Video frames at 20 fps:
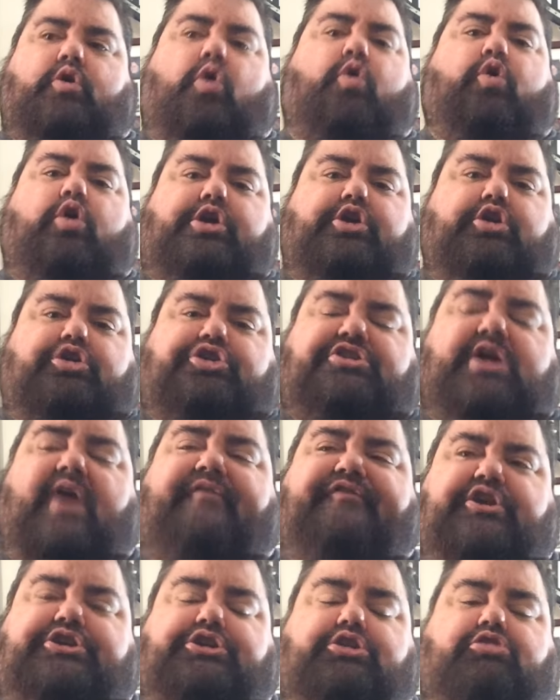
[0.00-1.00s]
or your
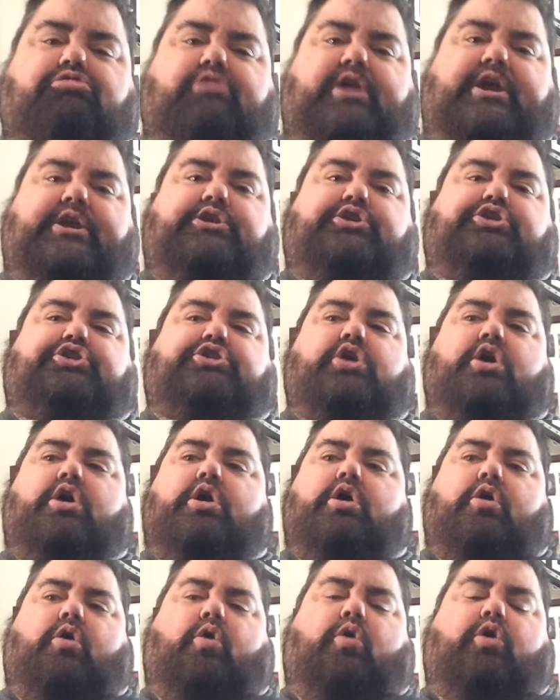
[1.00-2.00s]
stuff is cringe,
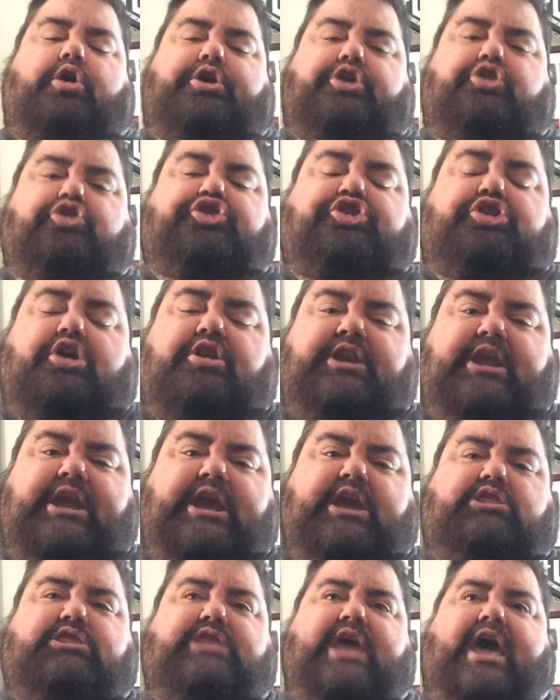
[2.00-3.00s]
or you shouldn't
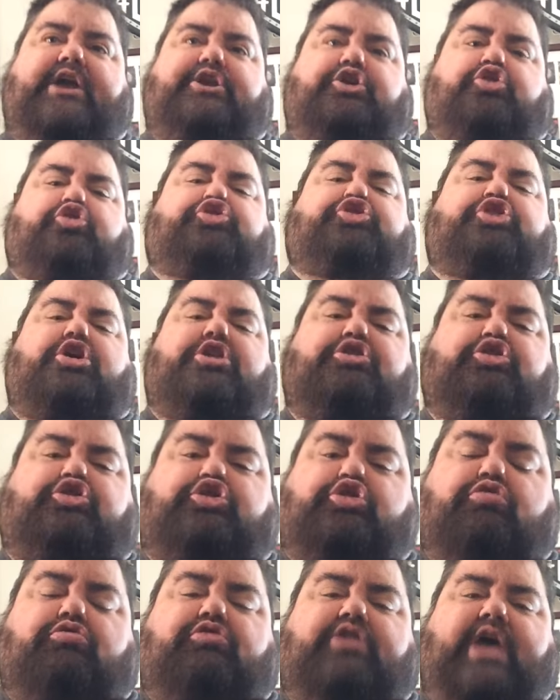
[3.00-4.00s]
eat that, you
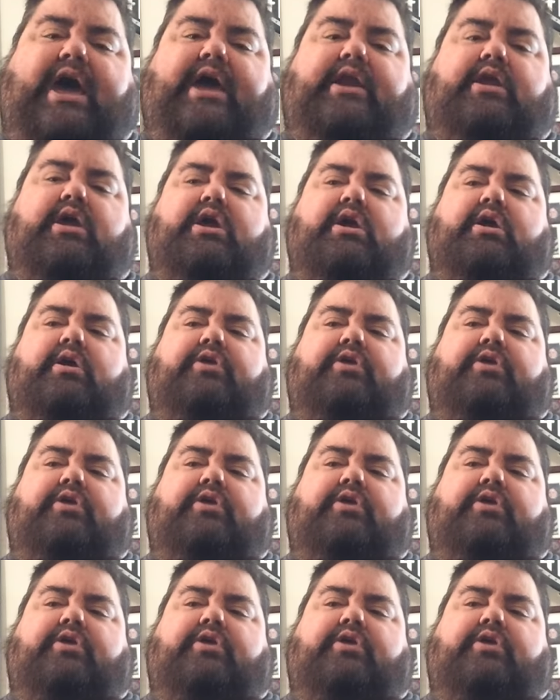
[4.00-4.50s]
shouldn't do that,